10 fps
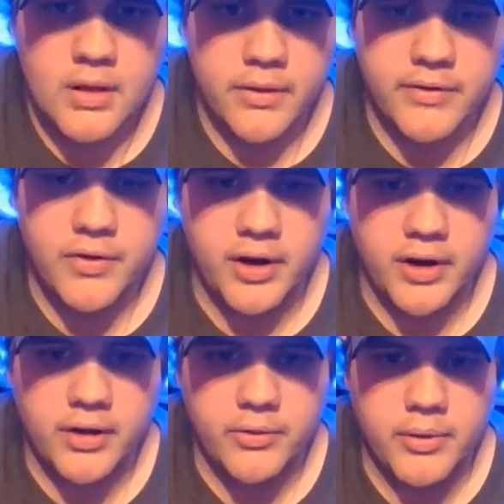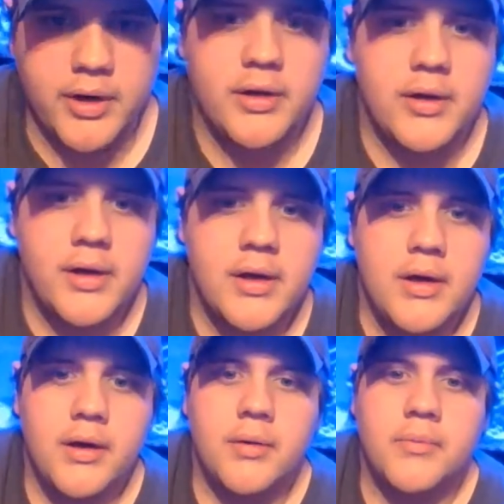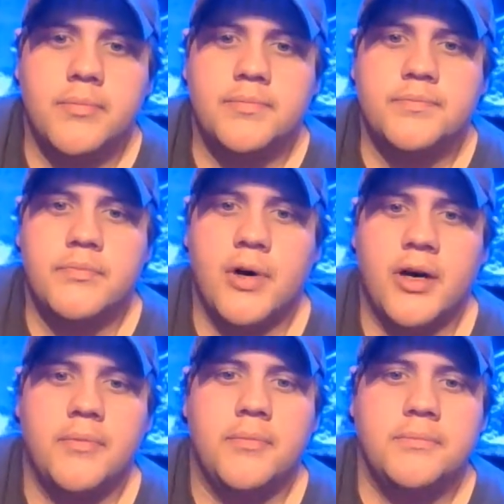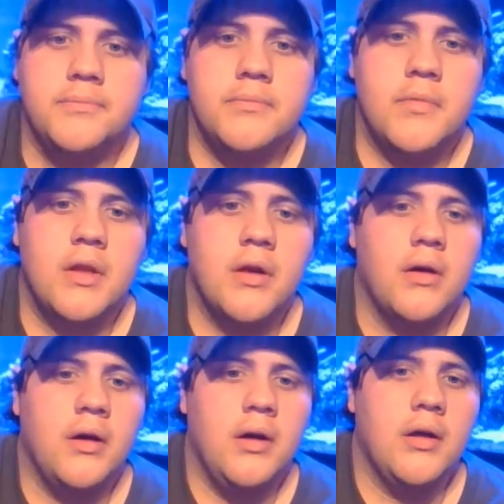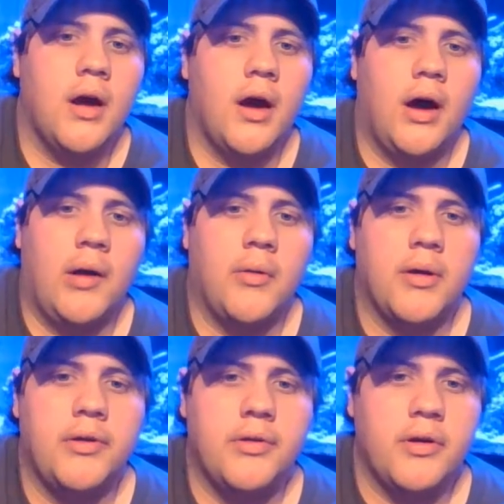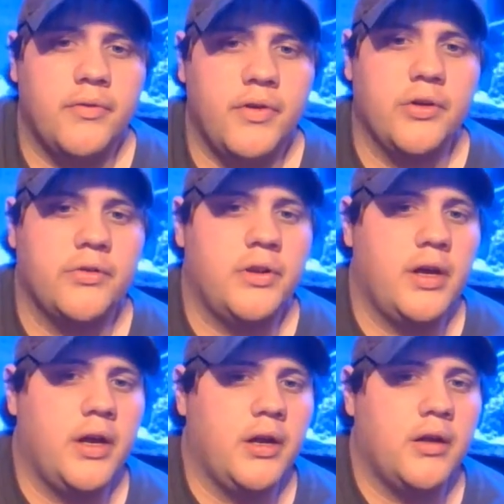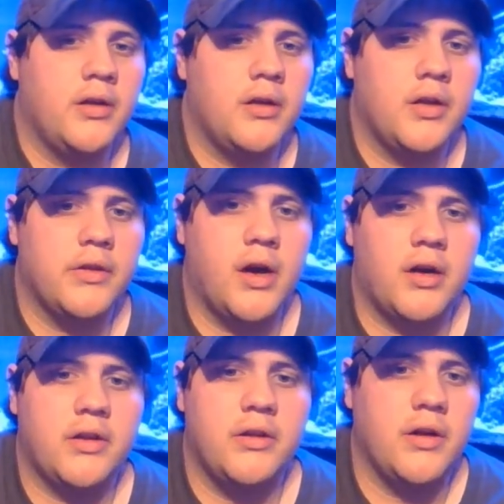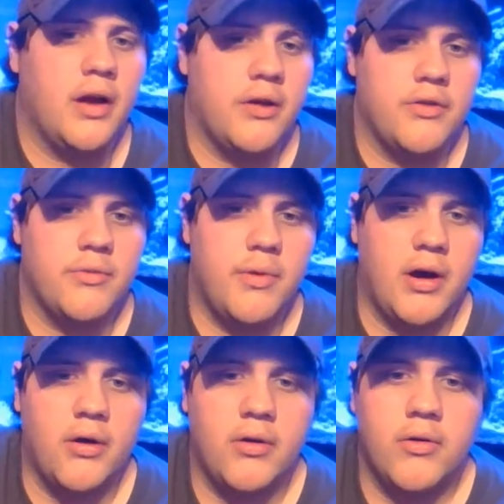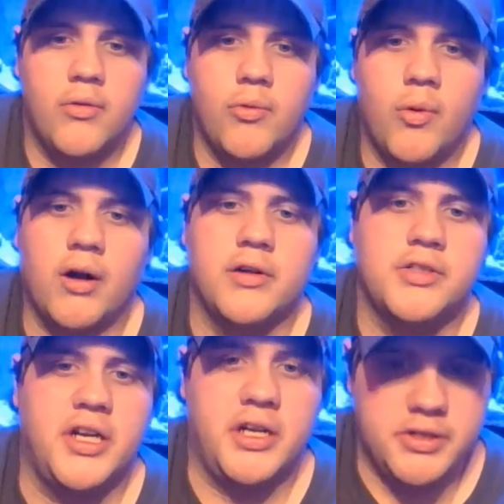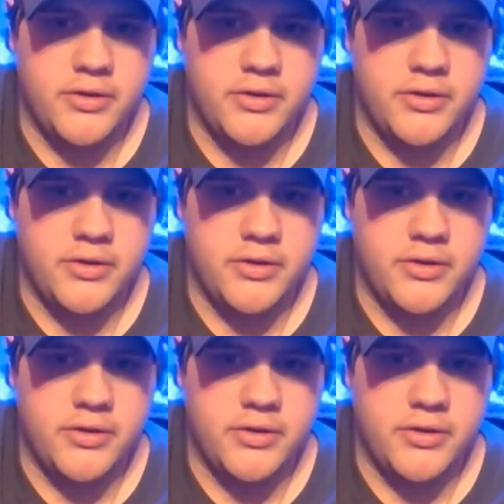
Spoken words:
Life kind of got in the way. But I want to do a video today and talk to you guys about water changes.